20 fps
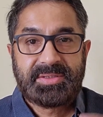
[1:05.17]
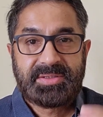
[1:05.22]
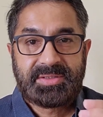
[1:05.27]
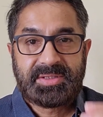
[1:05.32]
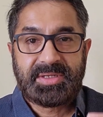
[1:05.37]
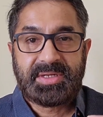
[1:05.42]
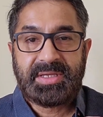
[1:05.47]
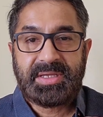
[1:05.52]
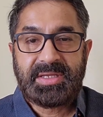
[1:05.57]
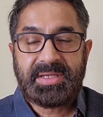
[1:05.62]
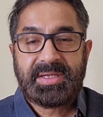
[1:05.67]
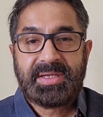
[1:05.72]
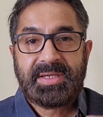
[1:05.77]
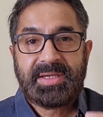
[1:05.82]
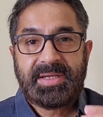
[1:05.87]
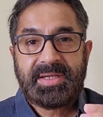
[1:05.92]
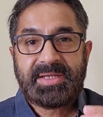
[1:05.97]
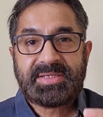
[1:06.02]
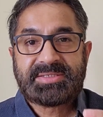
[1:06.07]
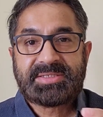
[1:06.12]

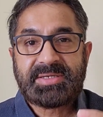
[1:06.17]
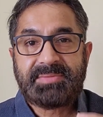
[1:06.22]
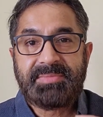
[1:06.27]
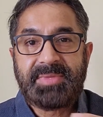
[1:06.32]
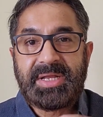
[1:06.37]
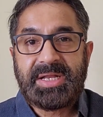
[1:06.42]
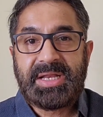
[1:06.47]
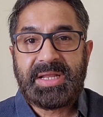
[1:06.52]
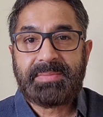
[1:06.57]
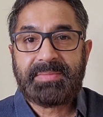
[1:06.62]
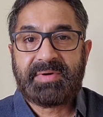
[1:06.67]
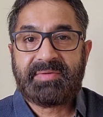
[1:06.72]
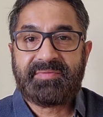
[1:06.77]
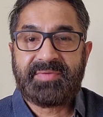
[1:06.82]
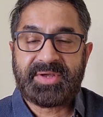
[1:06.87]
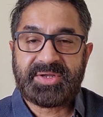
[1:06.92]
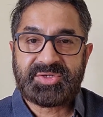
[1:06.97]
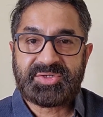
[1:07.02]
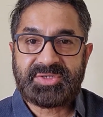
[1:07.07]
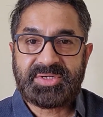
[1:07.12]
Three, it's a medium of
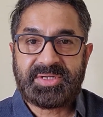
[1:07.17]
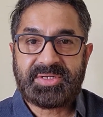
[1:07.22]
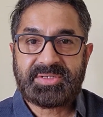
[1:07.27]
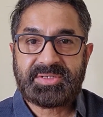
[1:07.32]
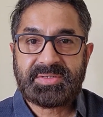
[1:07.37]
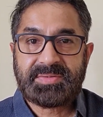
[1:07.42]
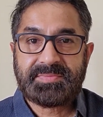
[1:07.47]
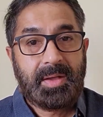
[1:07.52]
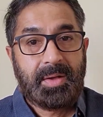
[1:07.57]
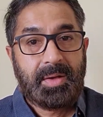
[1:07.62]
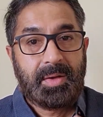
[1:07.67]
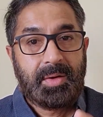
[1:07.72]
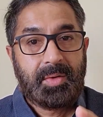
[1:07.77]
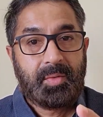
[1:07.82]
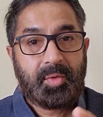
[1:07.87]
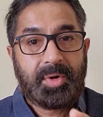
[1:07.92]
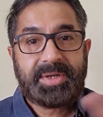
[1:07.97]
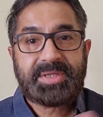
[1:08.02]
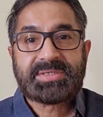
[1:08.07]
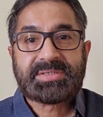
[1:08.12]
exchange.
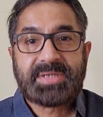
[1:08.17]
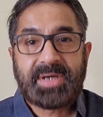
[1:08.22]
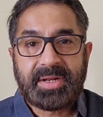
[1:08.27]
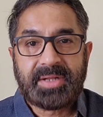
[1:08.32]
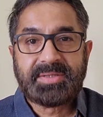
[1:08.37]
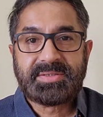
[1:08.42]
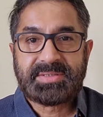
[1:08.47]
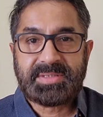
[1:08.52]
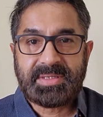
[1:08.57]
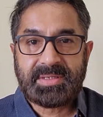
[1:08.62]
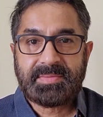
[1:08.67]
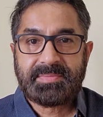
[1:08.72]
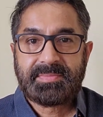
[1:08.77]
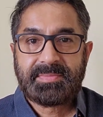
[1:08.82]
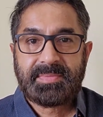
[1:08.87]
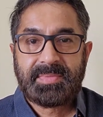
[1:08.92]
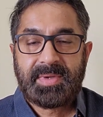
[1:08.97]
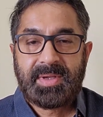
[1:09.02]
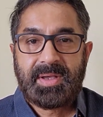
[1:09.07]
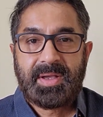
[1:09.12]
What is currency?
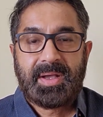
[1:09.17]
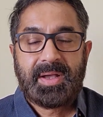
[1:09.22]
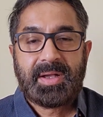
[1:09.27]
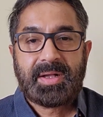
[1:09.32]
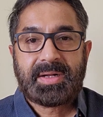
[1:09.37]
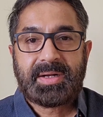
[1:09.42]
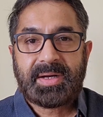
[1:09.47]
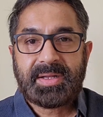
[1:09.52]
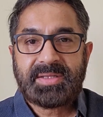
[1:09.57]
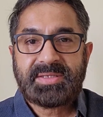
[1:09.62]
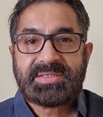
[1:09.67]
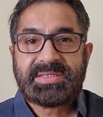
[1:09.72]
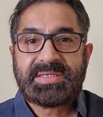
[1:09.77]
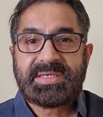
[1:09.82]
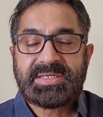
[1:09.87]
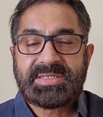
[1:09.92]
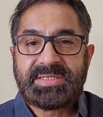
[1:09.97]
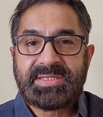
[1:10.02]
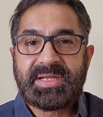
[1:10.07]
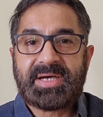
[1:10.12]
Currency
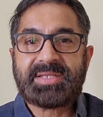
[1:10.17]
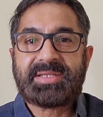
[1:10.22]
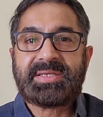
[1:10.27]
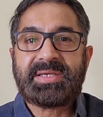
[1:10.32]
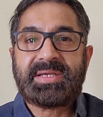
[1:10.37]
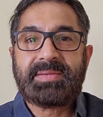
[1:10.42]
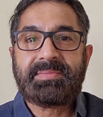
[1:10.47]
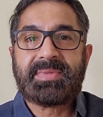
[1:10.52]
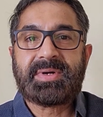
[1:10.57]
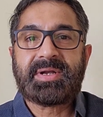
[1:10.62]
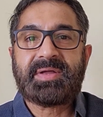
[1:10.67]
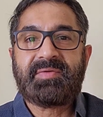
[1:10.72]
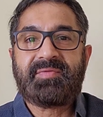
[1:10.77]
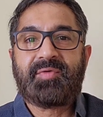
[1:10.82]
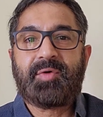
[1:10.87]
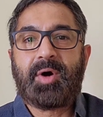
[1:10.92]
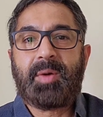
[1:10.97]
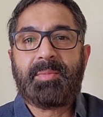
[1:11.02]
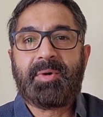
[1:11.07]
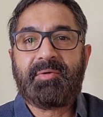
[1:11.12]
is nothing but a
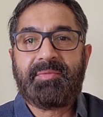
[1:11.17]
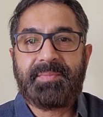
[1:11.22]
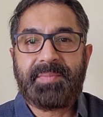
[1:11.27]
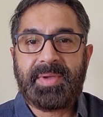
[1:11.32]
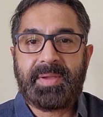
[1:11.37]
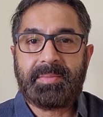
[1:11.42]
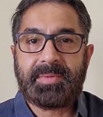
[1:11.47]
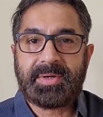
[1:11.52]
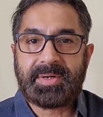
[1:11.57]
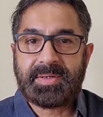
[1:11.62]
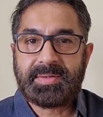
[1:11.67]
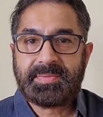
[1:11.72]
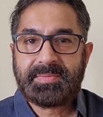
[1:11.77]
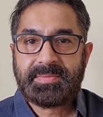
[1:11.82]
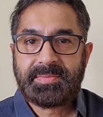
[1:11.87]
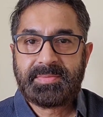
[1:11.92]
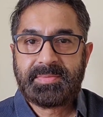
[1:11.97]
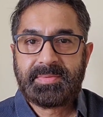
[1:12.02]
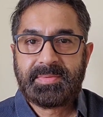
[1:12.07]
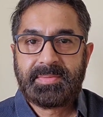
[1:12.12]
form of payment
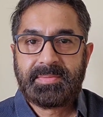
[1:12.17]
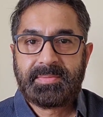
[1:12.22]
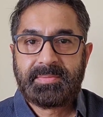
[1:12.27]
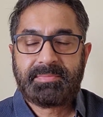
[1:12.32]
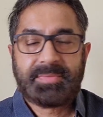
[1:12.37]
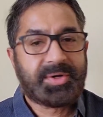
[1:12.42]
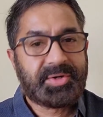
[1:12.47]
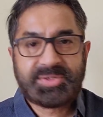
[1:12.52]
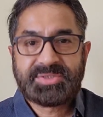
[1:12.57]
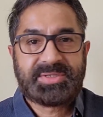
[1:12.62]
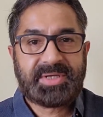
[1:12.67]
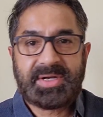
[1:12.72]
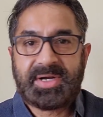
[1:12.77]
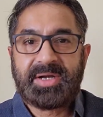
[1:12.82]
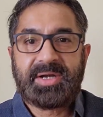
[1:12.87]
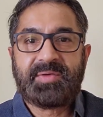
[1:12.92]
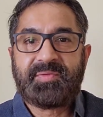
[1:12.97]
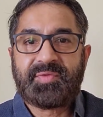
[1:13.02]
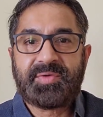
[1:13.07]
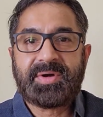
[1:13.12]
because there are
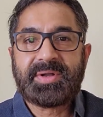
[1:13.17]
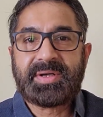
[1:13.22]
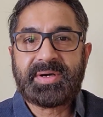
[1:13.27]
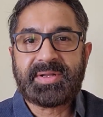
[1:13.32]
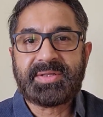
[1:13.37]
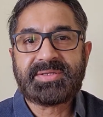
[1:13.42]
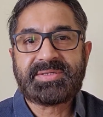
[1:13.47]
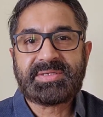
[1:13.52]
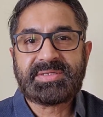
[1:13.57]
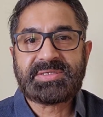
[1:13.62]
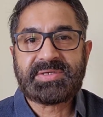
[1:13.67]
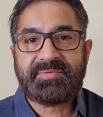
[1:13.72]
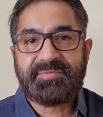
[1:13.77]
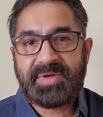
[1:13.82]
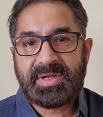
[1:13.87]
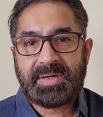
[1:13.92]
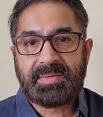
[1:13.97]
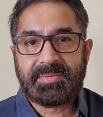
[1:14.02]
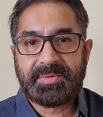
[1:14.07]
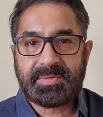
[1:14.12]
different currencies
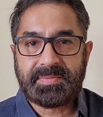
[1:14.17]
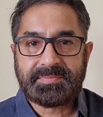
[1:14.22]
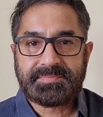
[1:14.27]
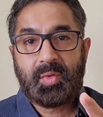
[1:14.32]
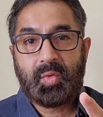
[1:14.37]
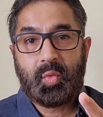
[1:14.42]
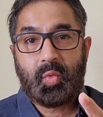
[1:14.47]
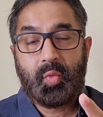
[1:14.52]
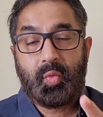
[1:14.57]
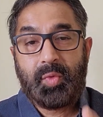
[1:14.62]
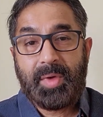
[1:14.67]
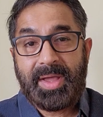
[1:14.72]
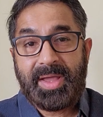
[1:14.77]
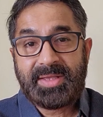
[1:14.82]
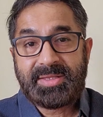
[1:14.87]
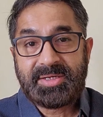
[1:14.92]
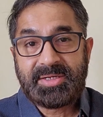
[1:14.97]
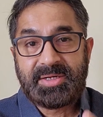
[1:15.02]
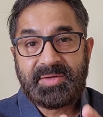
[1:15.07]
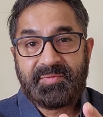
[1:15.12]
available. Where
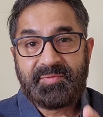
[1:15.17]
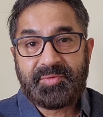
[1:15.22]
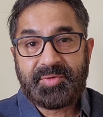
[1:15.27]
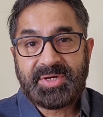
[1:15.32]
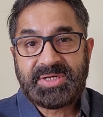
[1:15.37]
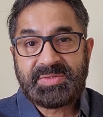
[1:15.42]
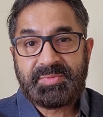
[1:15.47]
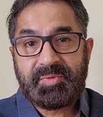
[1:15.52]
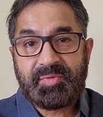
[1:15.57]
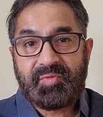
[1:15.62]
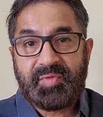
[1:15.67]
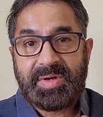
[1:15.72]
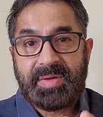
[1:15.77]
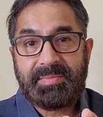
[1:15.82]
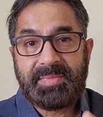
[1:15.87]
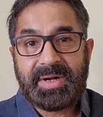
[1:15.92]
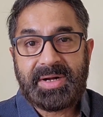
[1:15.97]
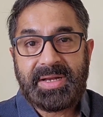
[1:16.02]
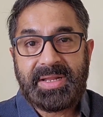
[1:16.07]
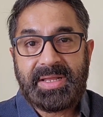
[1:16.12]
the difference between
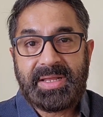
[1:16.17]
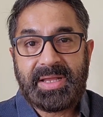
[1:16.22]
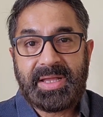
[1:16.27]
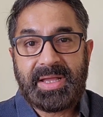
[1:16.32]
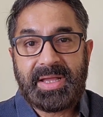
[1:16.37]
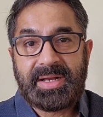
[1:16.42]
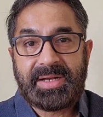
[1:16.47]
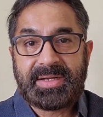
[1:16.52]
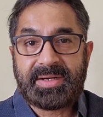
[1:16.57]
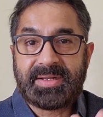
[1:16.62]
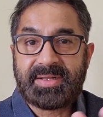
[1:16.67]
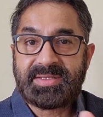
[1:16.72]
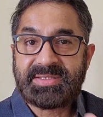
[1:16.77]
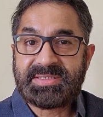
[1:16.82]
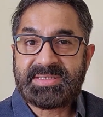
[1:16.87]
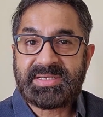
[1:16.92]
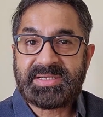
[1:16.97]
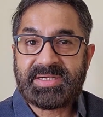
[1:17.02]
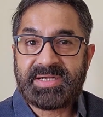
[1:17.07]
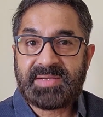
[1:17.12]
money and
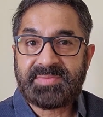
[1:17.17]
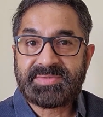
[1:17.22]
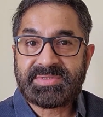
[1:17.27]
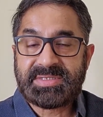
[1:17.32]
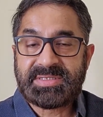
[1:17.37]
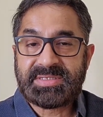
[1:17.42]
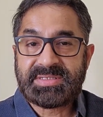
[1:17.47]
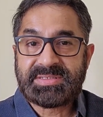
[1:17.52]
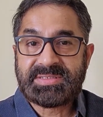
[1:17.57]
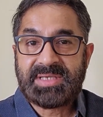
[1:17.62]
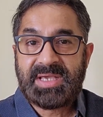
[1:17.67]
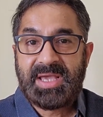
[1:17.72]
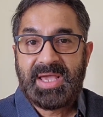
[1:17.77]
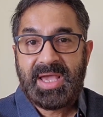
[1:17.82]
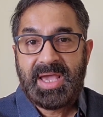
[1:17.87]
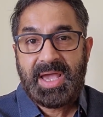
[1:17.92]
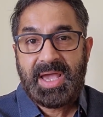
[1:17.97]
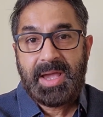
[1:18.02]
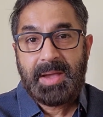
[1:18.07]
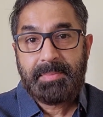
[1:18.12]
currency comes is
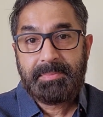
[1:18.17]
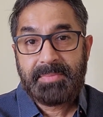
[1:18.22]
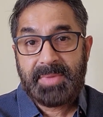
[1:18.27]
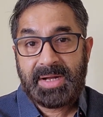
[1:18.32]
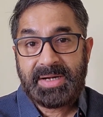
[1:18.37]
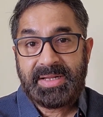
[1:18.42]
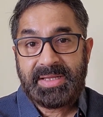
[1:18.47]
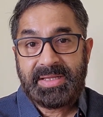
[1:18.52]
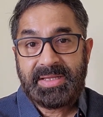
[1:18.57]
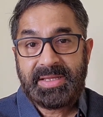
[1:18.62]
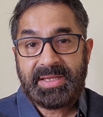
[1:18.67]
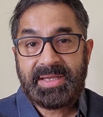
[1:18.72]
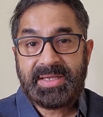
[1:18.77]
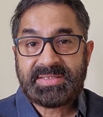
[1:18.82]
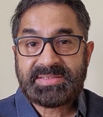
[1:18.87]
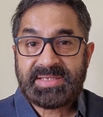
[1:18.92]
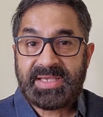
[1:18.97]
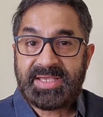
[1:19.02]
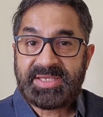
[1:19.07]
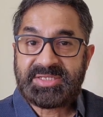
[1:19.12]
money
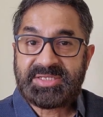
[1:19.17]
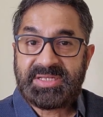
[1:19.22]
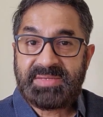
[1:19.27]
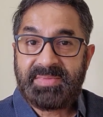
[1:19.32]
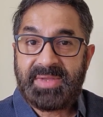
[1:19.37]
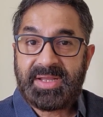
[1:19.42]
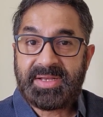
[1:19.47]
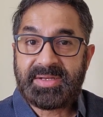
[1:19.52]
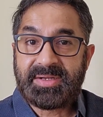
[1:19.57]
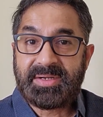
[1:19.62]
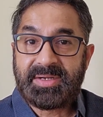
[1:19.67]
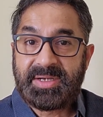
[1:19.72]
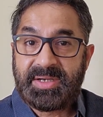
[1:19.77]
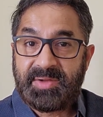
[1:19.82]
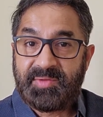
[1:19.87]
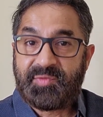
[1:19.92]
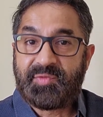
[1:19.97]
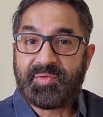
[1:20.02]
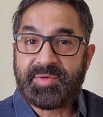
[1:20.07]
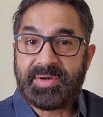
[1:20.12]
is estimated
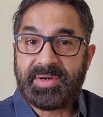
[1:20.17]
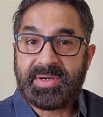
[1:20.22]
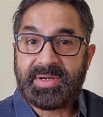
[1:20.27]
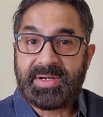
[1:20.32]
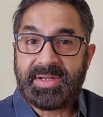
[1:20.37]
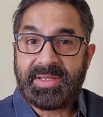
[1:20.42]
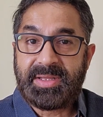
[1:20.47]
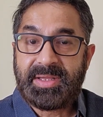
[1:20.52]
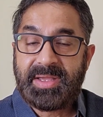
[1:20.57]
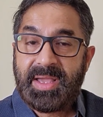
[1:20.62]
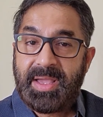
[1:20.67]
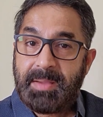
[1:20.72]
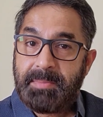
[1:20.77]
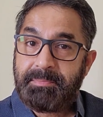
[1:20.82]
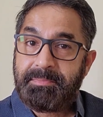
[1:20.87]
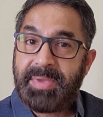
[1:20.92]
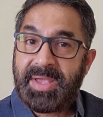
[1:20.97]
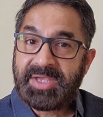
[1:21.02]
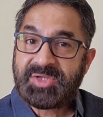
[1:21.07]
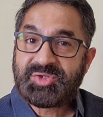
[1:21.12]
differently
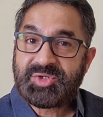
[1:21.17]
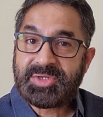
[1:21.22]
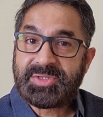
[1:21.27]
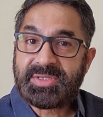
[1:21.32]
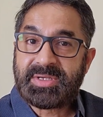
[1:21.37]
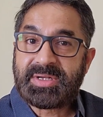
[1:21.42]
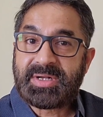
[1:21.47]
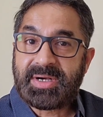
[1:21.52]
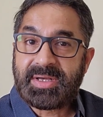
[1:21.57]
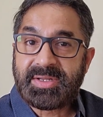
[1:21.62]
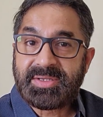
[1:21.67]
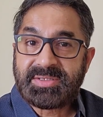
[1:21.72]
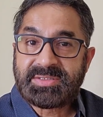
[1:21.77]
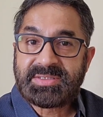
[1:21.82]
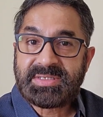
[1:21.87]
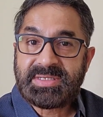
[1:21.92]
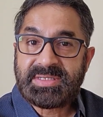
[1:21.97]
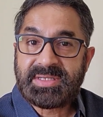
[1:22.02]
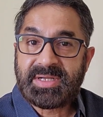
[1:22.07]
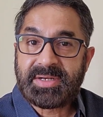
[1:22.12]
based on the
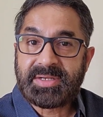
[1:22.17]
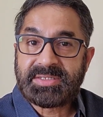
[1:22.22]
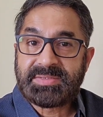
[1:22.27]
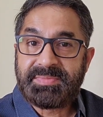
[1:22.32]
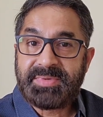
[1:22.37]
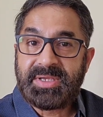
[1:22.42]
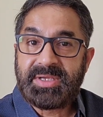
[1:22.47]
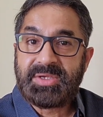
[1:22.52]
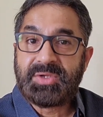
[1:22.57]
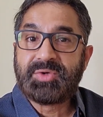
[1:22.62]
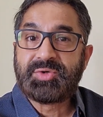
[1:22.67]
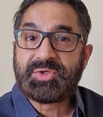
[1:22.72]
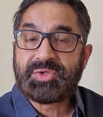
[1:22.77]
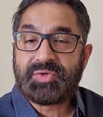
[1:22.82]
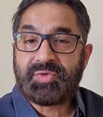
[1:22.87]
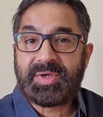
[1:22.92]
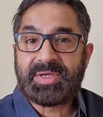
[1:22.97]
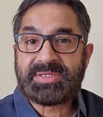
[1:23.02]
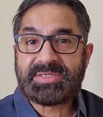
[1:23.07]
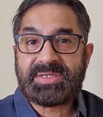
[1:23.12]
currency that is being used
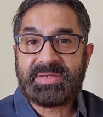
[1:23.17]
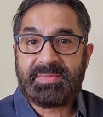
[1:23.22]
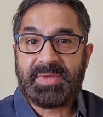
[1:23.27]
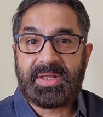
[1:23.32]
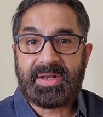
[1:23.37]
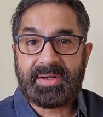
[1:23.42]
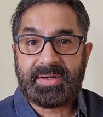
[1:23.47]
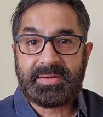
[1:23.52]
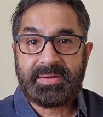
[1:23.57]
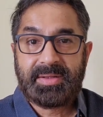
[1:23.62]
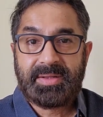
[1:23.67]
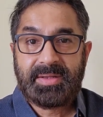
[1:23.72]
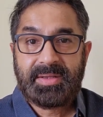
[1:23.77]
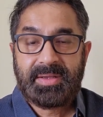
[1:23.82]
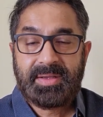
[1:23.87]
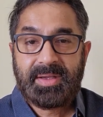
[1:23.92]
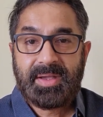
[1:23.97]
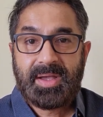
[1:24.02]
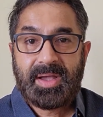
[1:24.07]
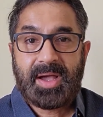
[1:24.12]
to estimate it.
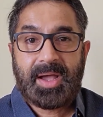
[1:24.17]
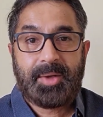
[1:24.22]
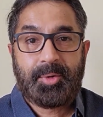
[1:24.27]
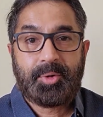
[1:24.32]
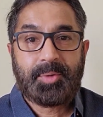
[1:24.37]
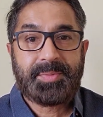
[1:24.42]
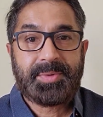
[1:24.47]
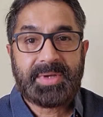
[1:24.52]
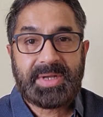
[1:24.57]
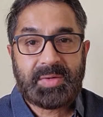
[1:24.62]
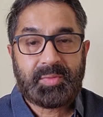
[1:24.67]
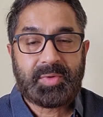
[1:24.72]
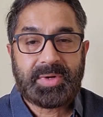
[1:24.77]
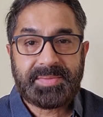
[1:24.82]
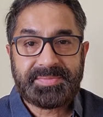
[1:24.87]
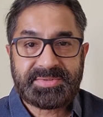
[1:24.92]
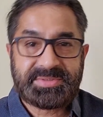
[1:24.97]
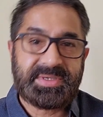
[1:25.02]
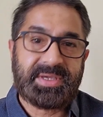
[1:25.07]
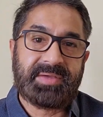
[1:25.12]
I hope you get what
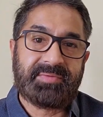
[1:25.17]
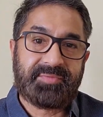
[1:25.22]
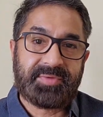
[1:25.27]
I'm saying.